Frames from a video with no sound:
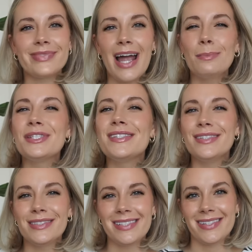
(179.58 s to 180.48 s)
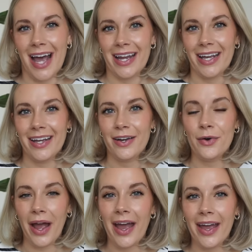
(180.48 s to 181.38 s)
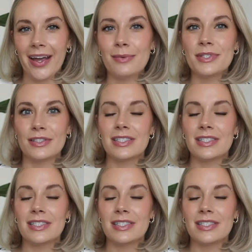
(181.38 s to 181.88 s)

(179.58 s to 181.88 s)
I'm still deciding, okay? I'm still